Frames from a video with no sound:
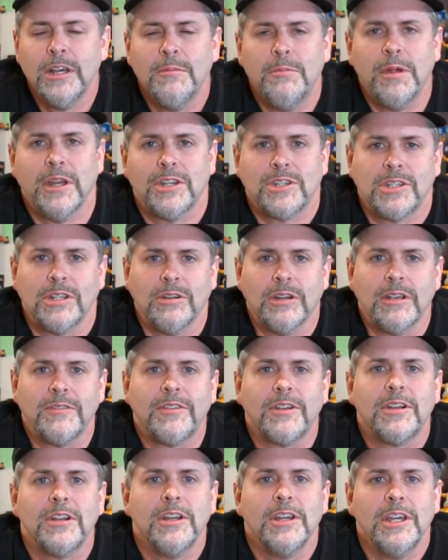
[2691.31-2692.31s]
Best show
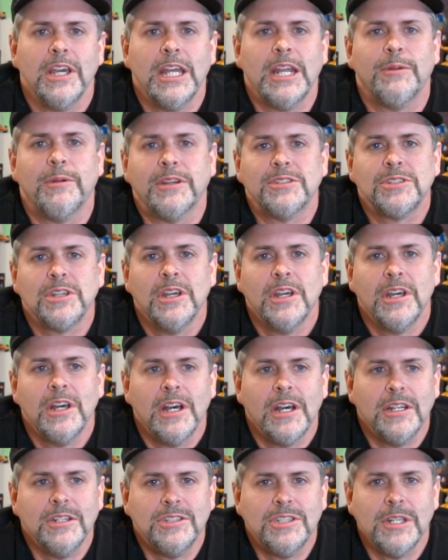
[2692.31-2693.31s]
ever. Anyways,
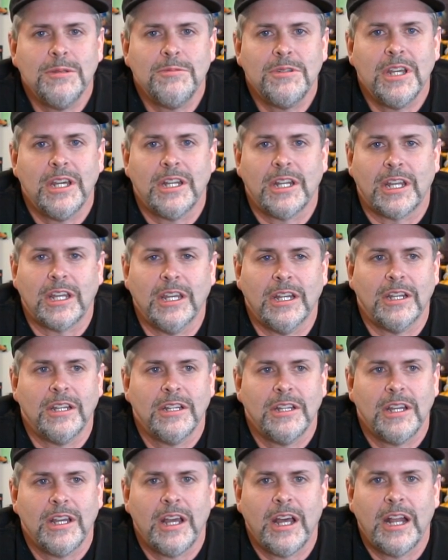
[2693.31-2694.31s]
Jim Dunnigan,
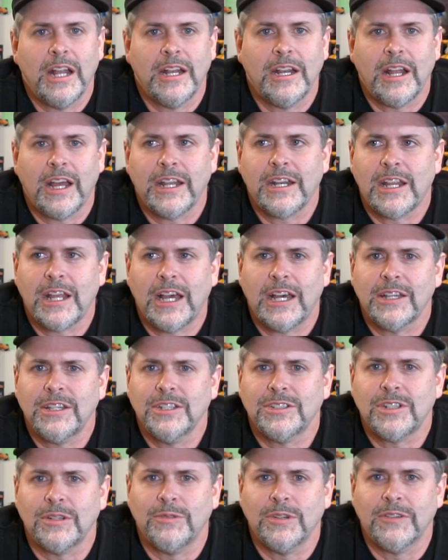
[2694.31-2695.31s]
and I'd caught
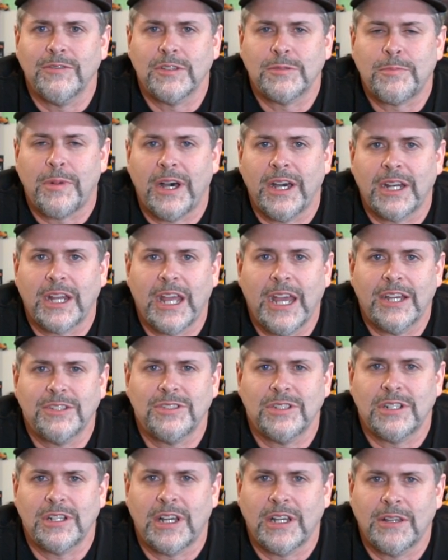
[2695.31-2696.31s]
this on one of his podcasts,
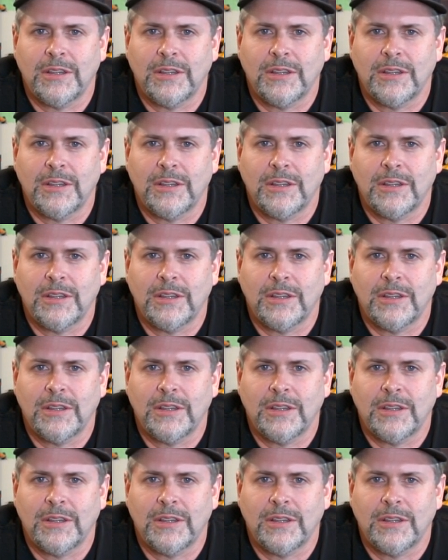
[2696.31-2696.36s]
and